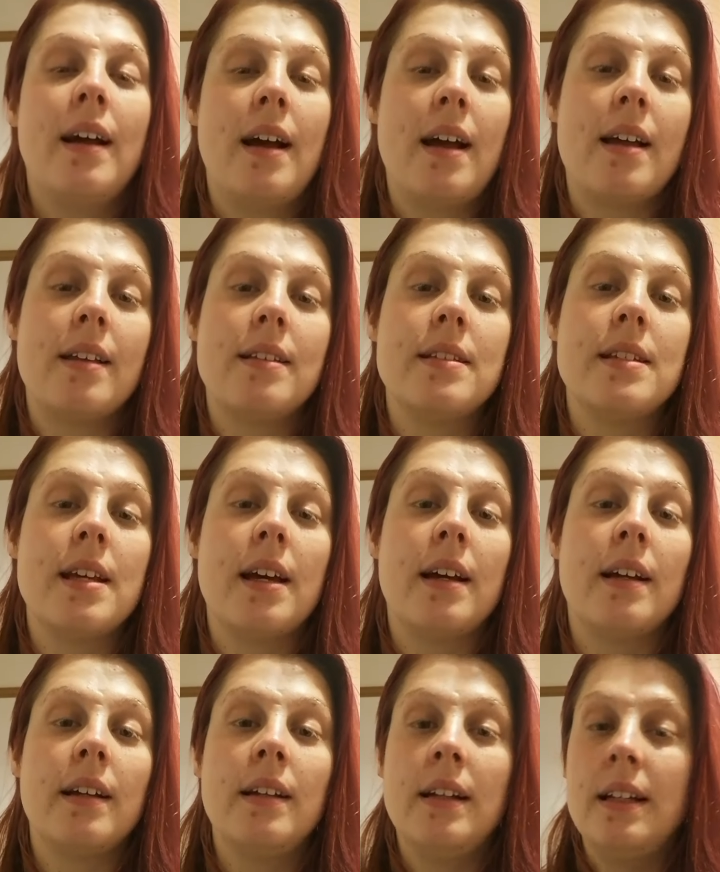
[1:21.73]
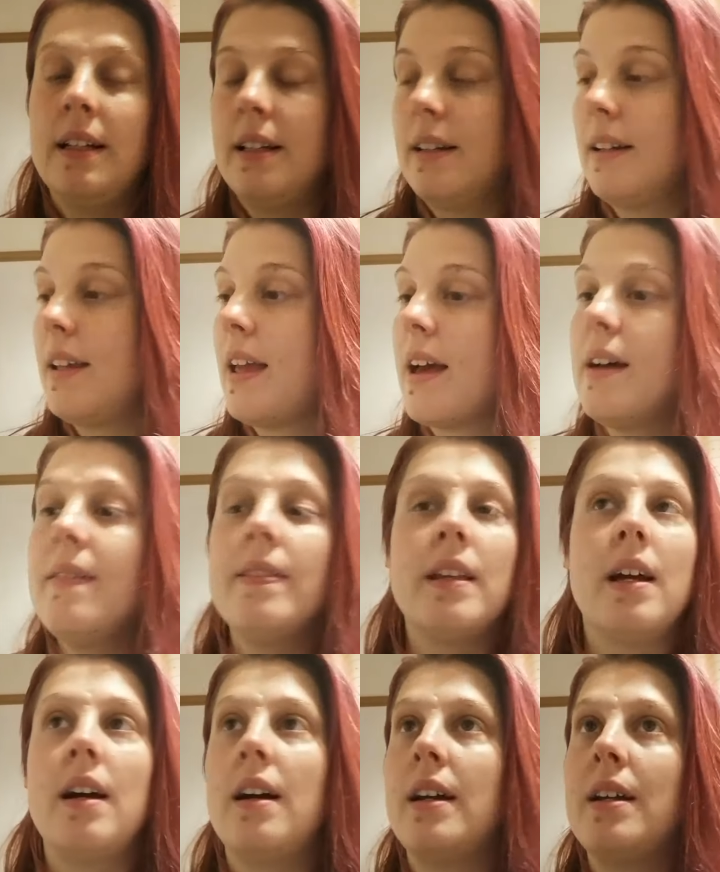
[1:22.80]
And yeah,
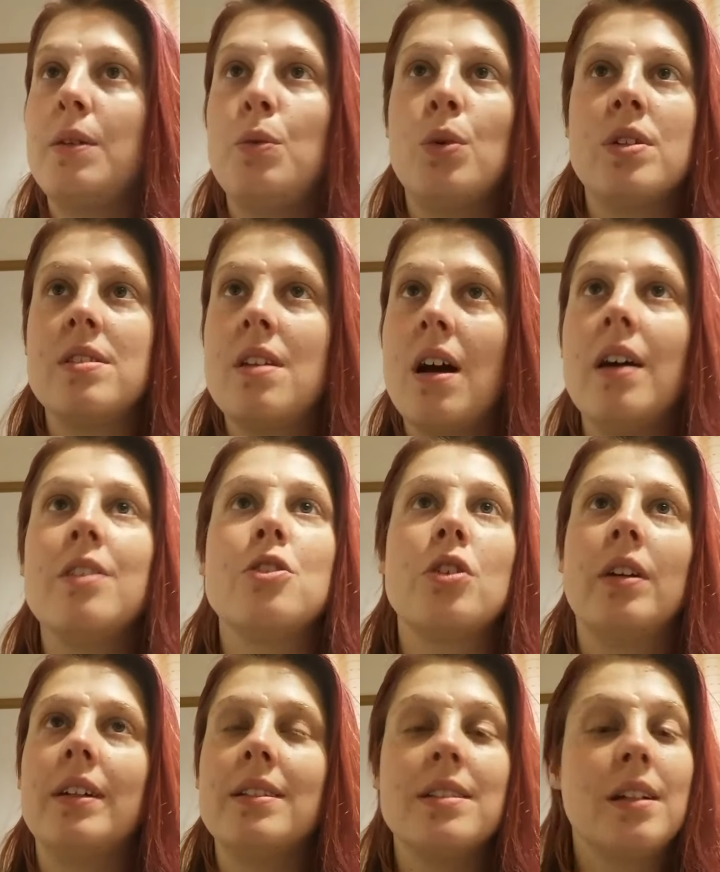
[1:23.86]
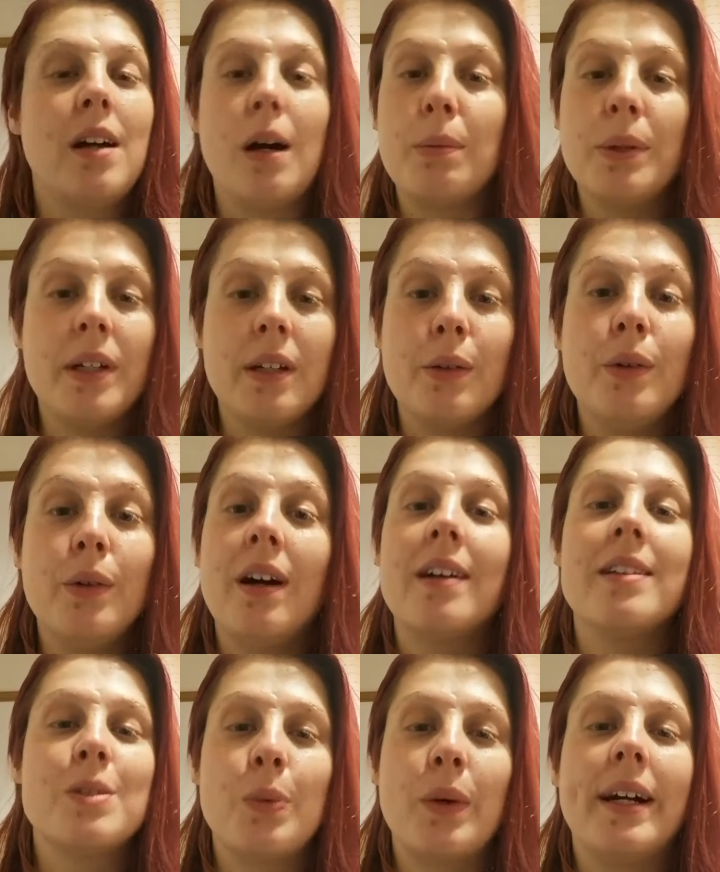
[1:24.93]
I was not trying to copy you, I
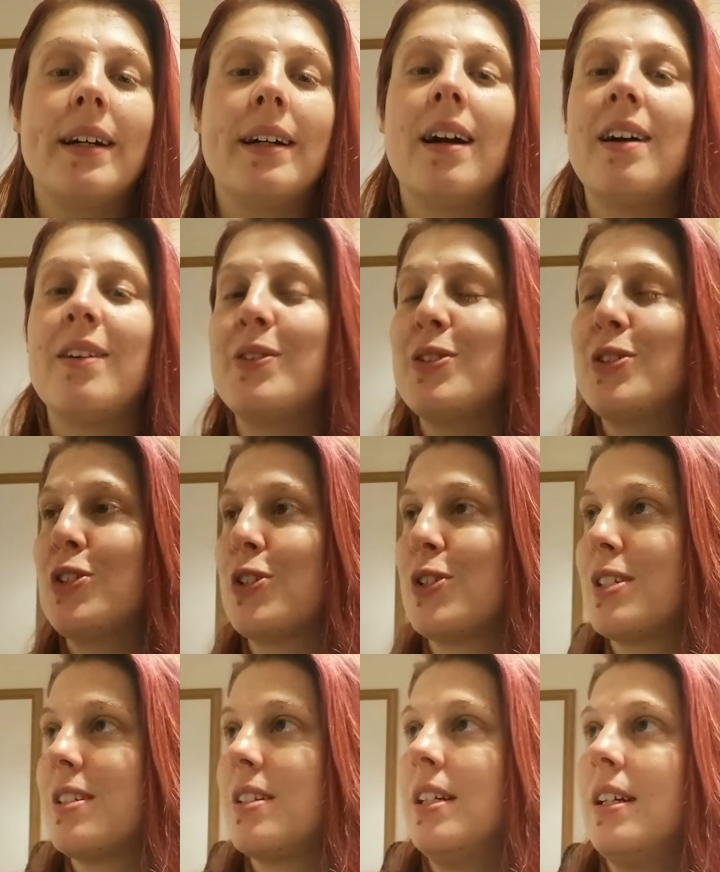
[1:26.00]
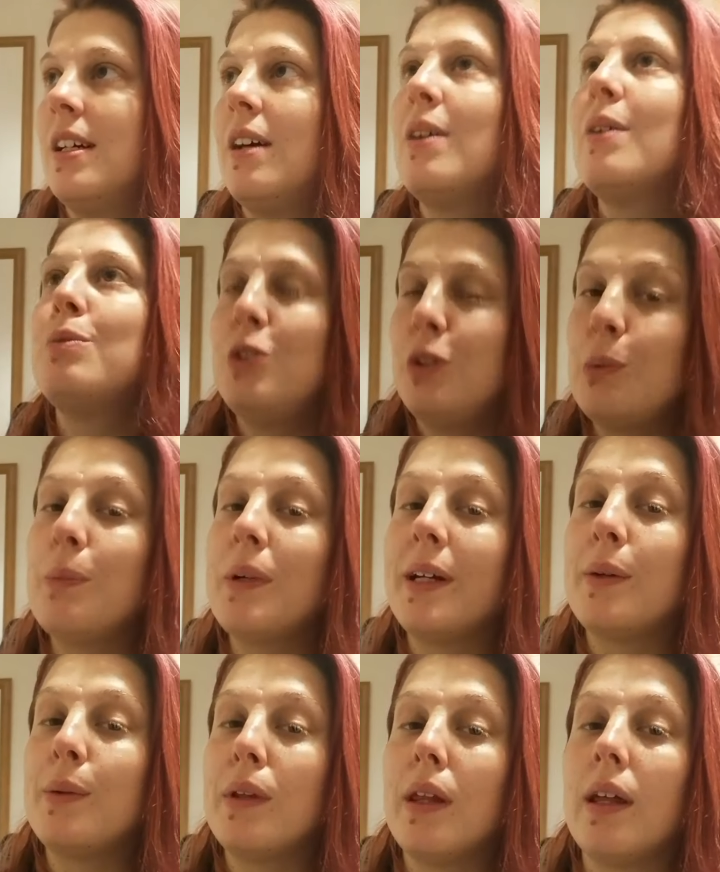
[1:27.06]
swear. I was just doing my
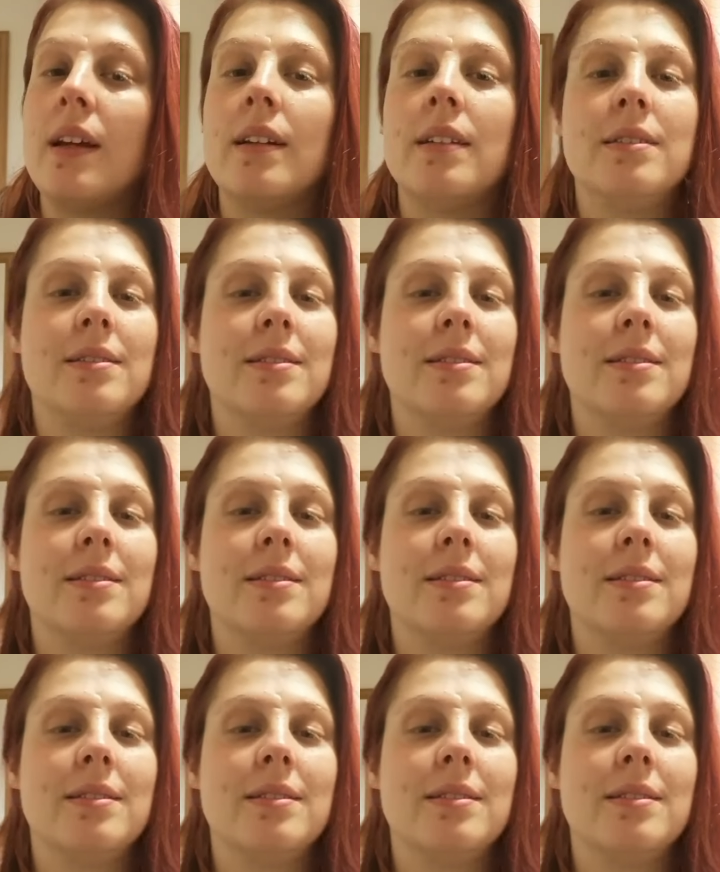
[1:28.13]
own thing.